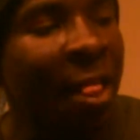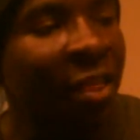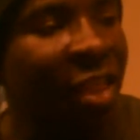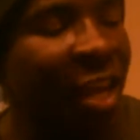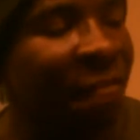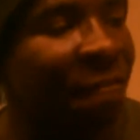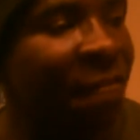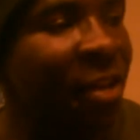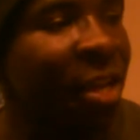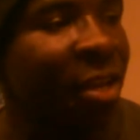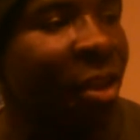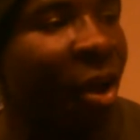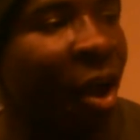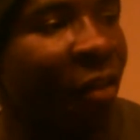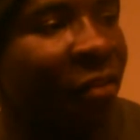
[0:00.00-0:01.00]
They
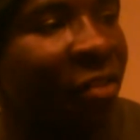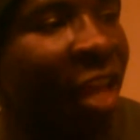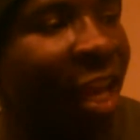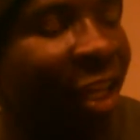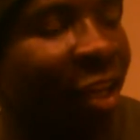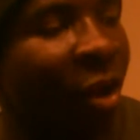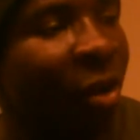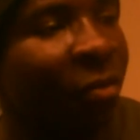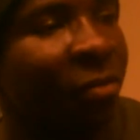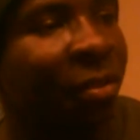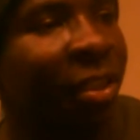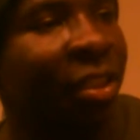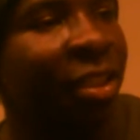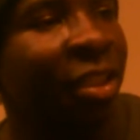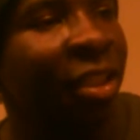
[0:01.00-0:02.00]
feed off of that
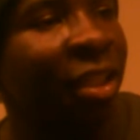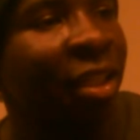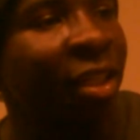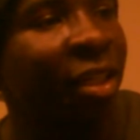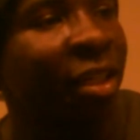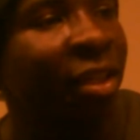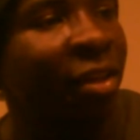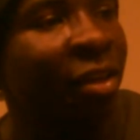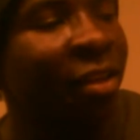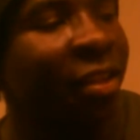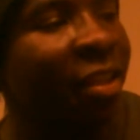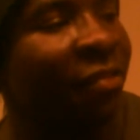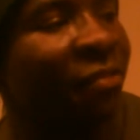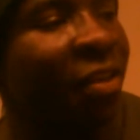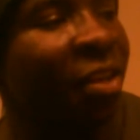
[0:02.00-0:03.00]
confidence,
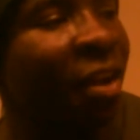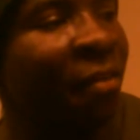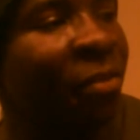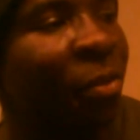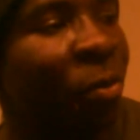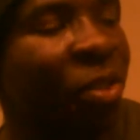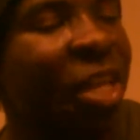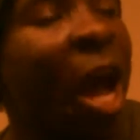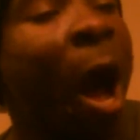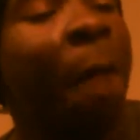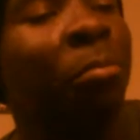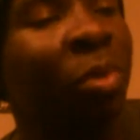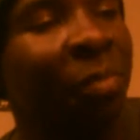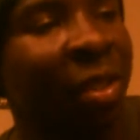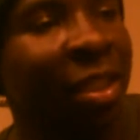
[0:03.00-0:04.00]
they feed off those
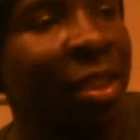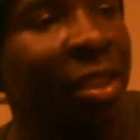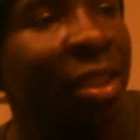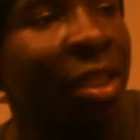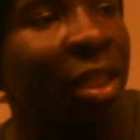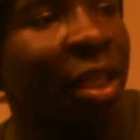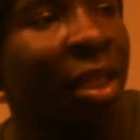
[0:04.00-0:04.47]
compliments,